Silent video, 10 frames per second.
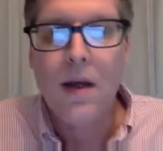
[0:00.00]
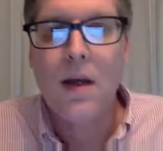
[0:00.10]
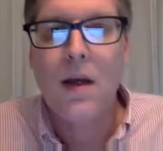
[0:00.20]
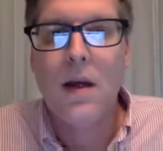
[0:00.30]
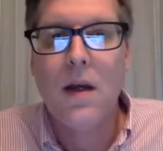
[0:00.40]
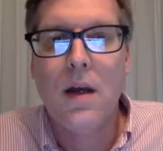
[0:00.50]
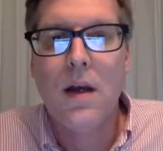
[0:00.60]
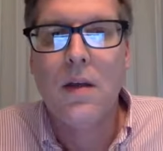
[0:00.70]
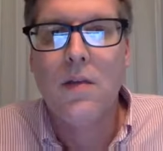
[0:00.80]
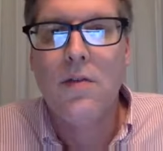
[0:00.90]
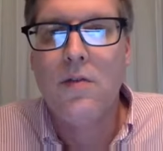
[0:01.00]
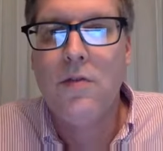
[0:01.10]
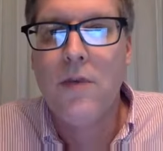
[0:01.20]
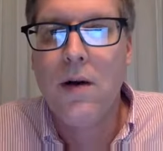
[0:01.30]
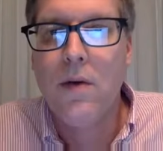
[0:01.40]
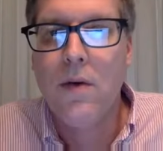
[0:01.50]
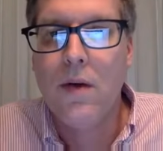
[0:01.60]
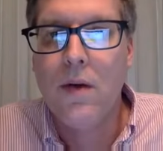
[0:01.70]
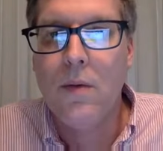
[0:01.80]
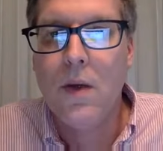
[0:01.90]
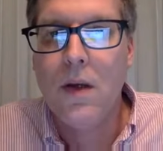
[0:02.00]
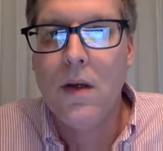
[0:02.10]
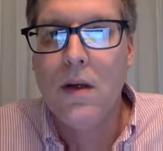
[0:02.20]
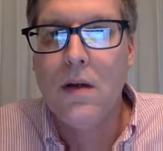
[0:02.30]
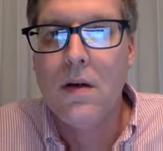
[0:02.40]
And the following week.